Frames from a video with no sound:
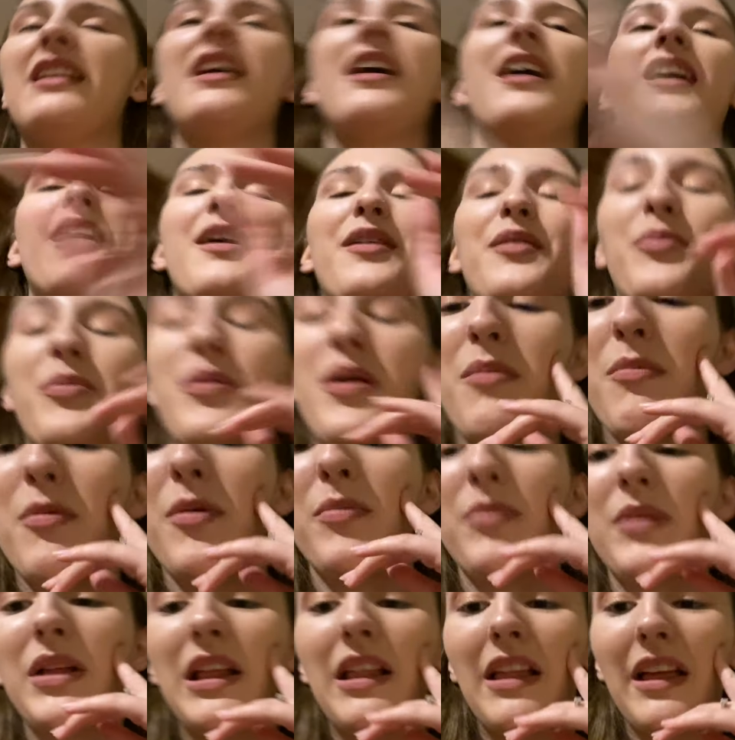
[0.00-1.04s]
I'll
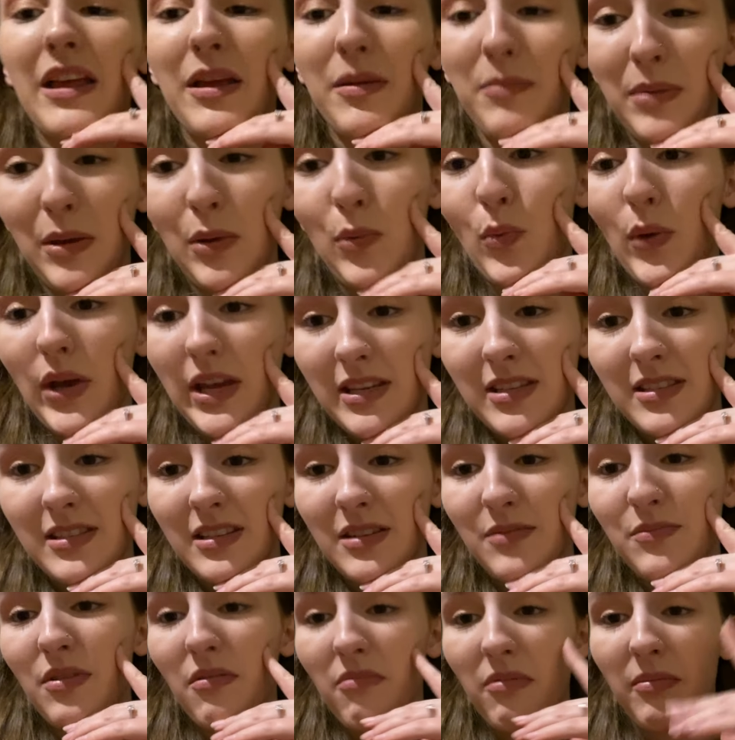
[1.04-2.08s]
probably, like, be wasted
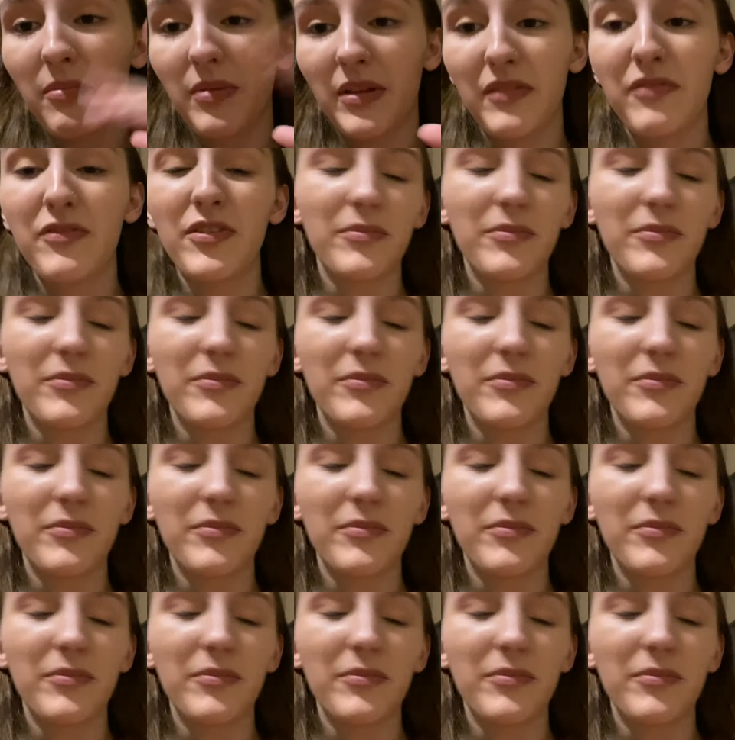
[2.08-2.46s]
probably from